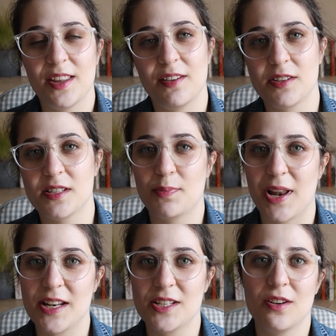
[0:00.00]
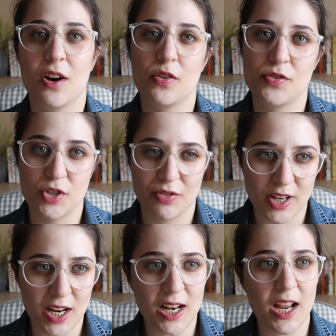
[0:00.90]
There is plenty of
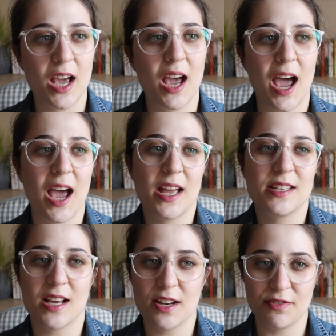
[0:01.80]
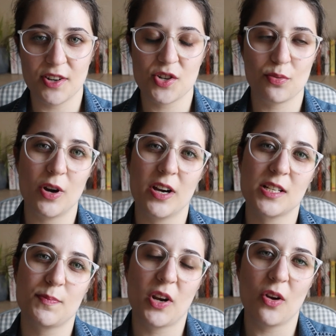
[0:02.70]
juvenilia and unfinished
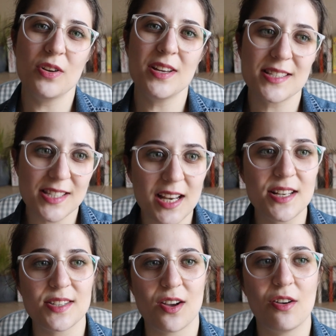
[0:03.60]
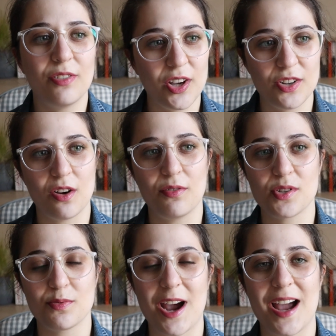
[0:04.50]
works, but only six of her
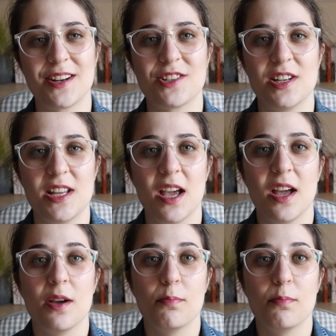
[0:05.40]
novels were actually